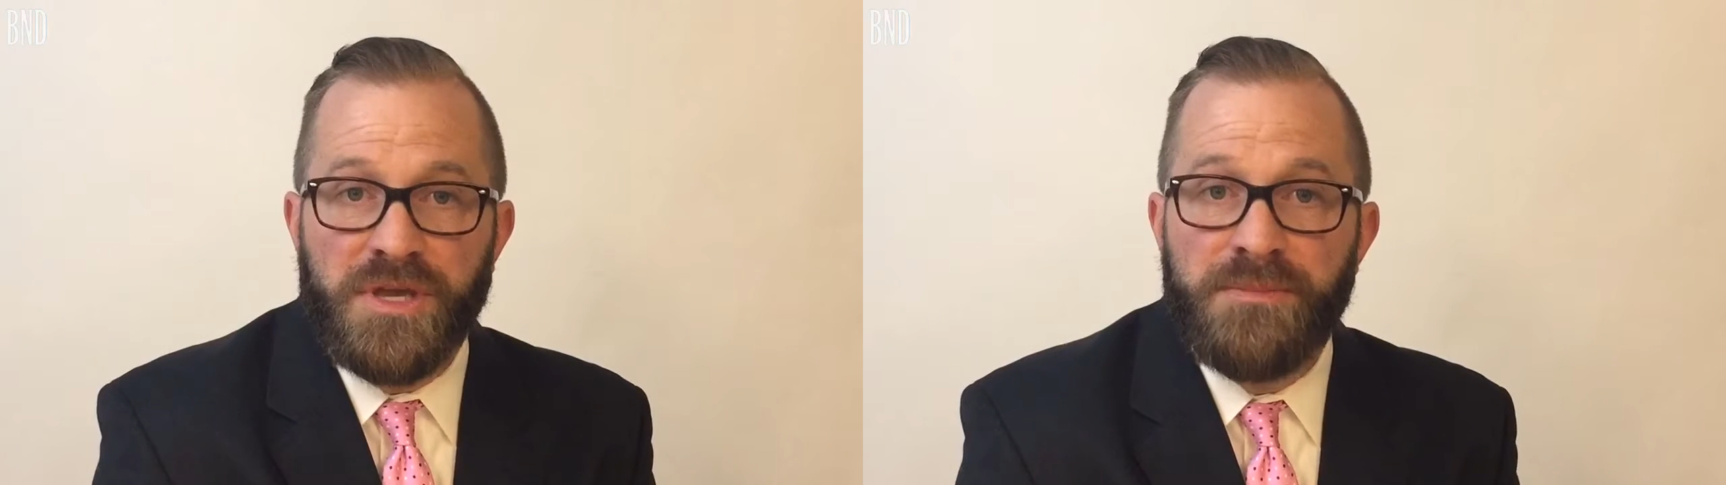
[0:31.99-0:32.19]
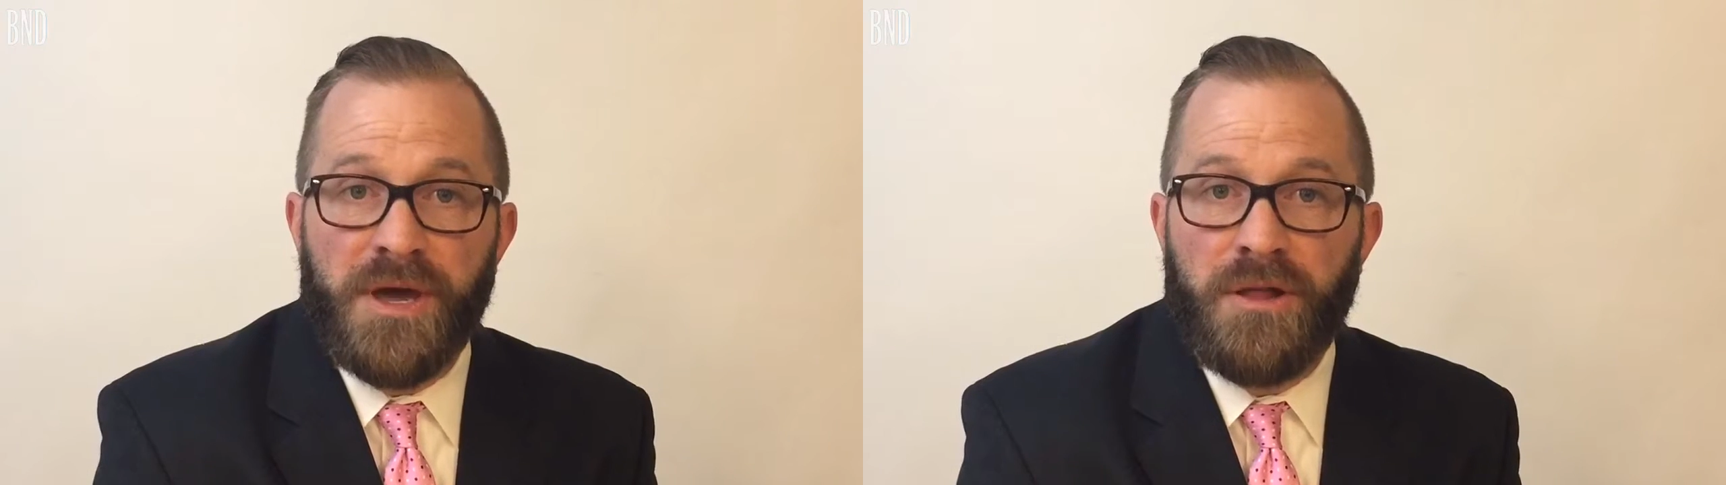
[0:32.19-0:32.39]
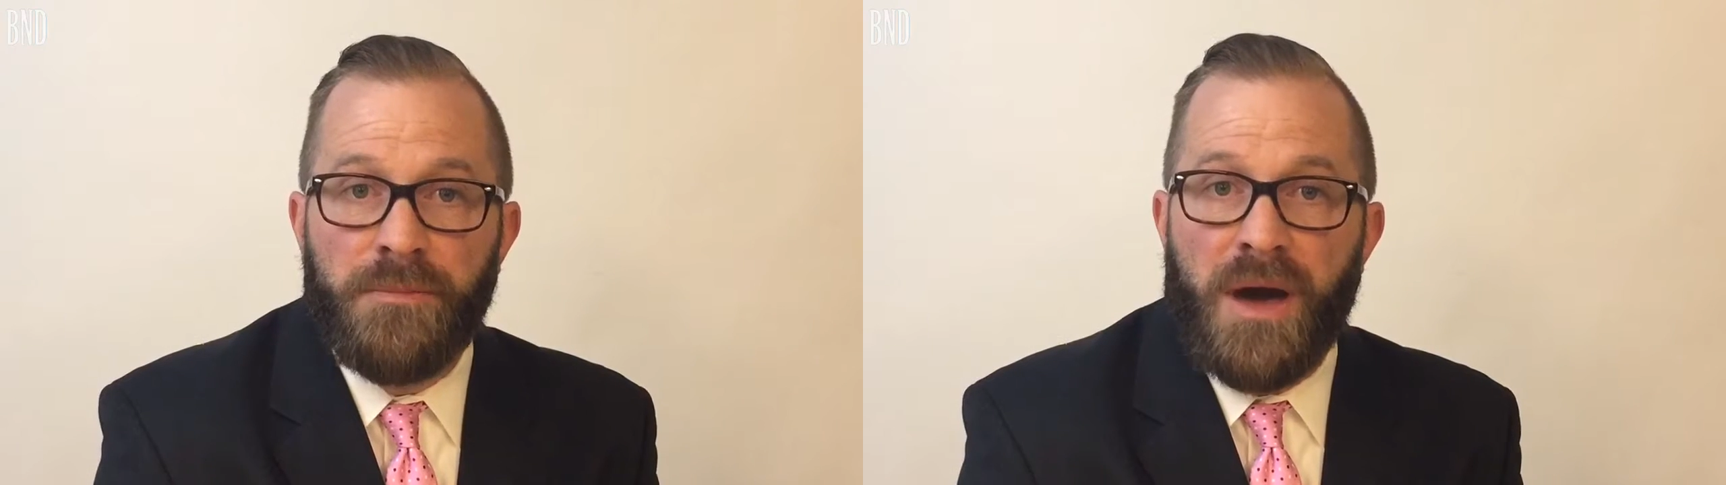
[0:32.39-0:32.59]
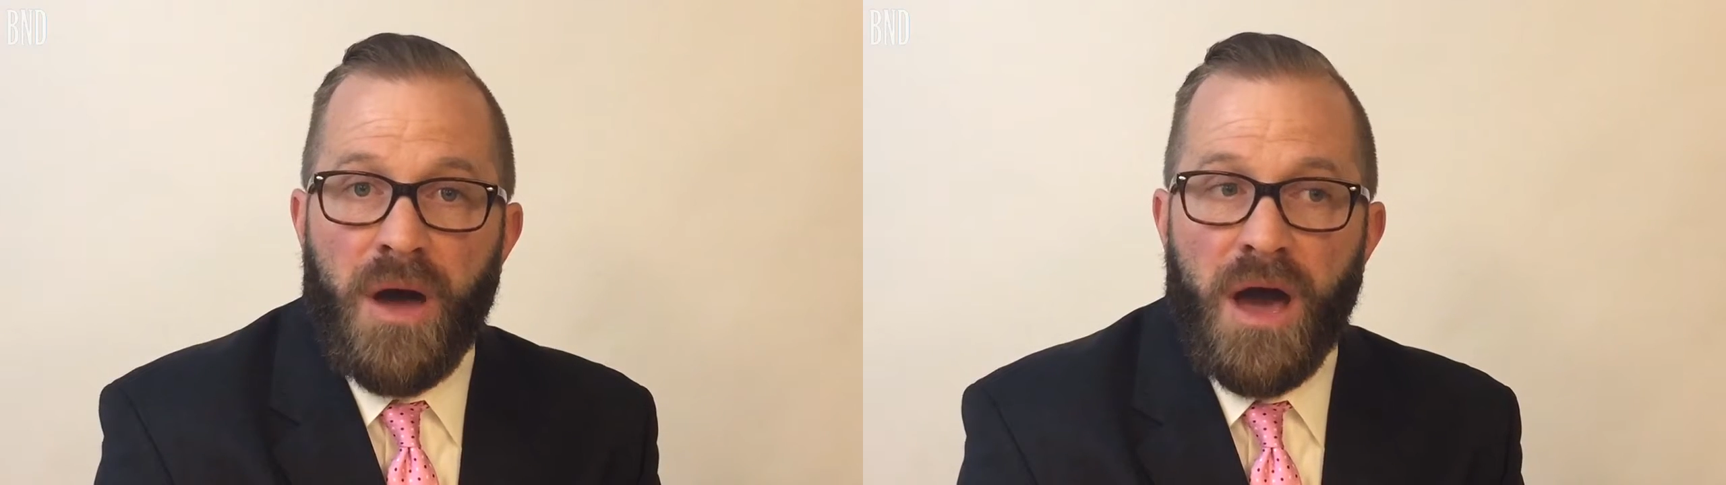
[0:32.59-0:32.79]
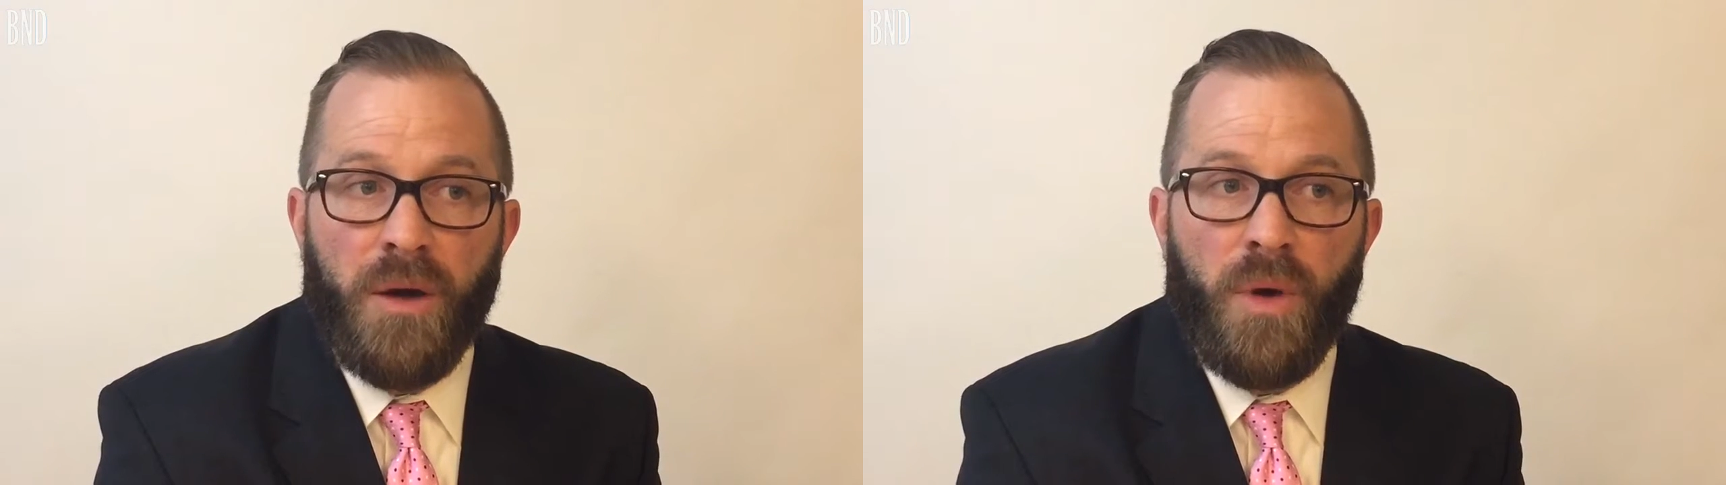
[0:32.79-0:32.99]
email about
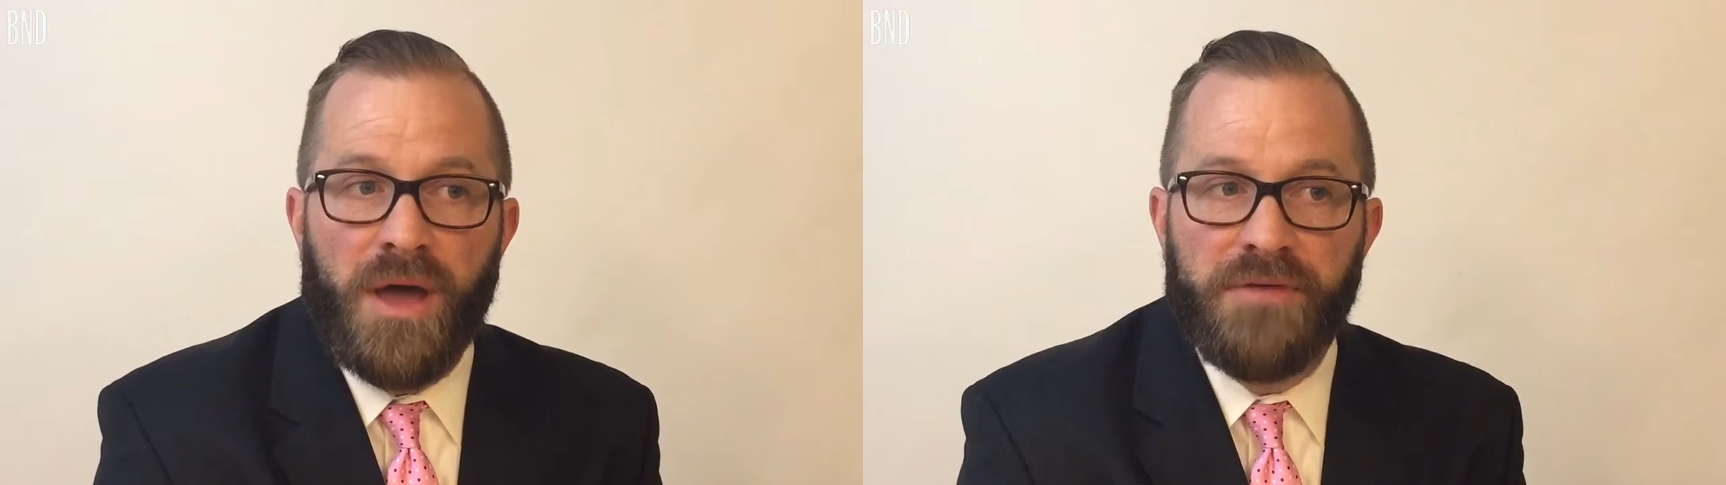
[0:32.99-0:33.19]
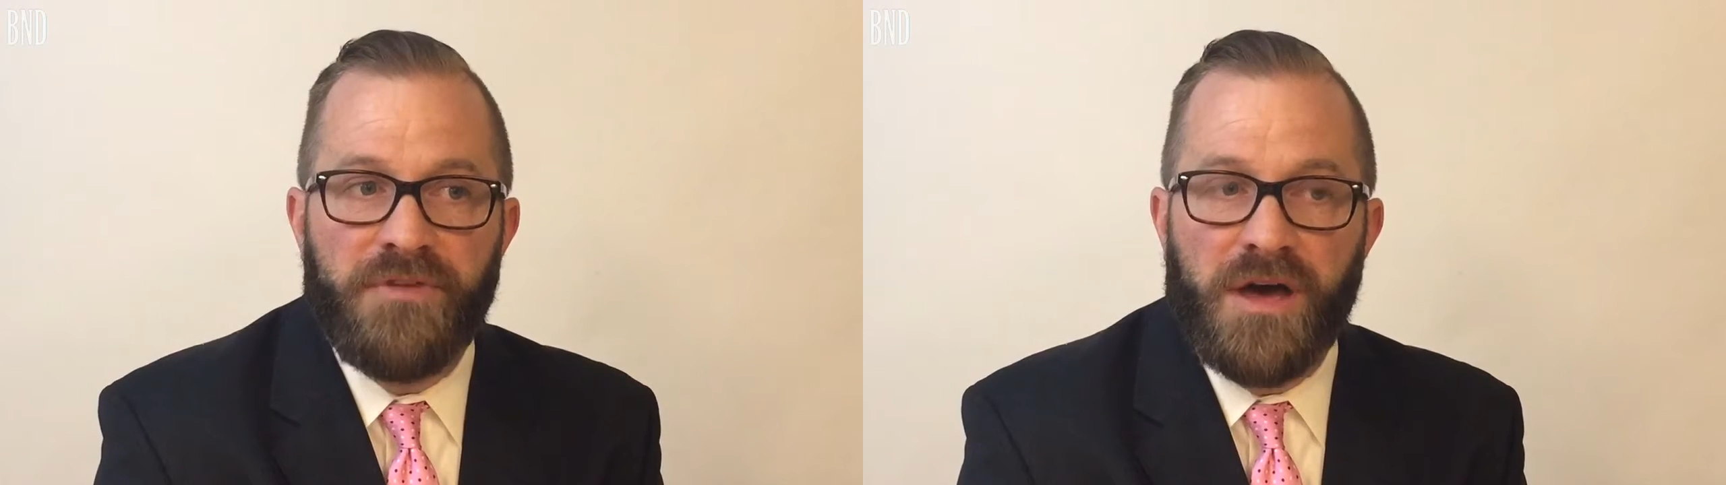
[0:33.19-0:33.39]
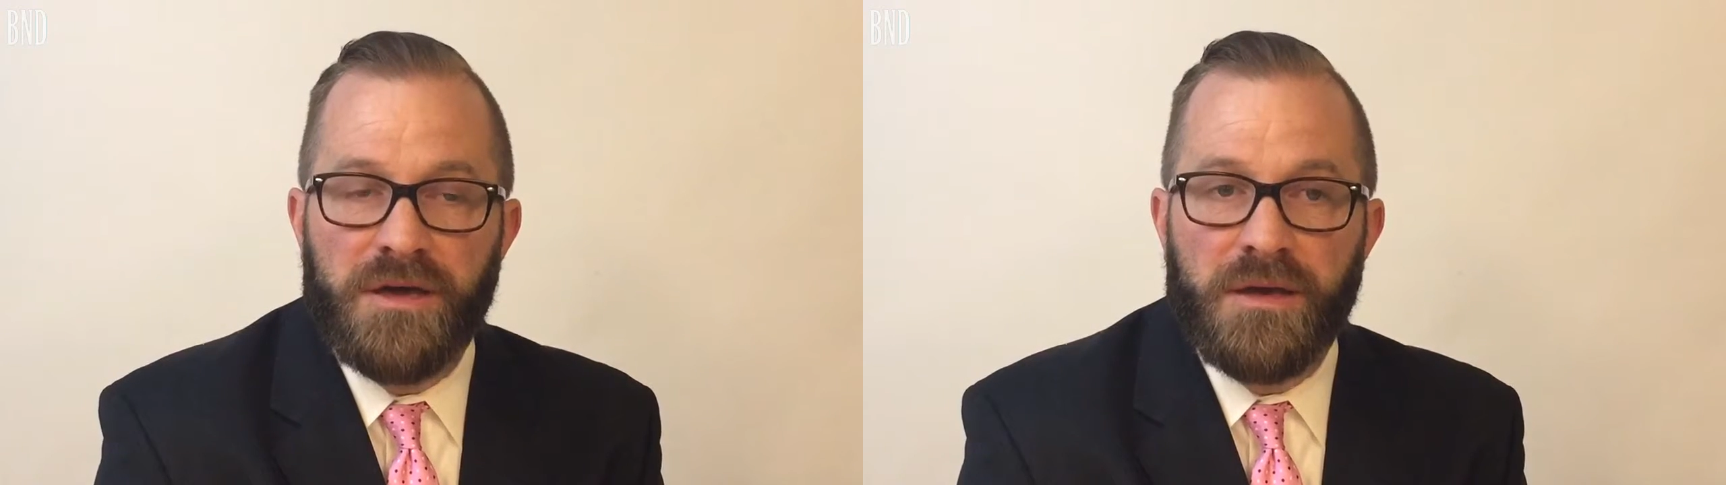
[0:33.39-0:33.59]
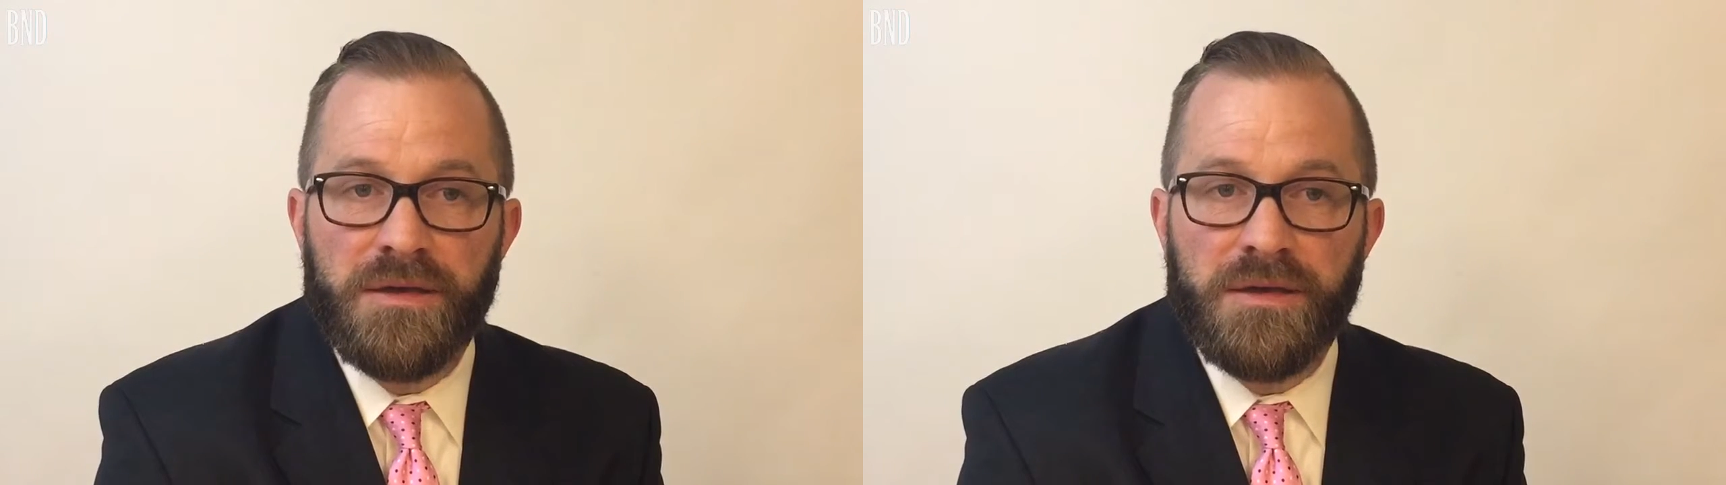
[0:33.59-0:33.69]
how I've uh,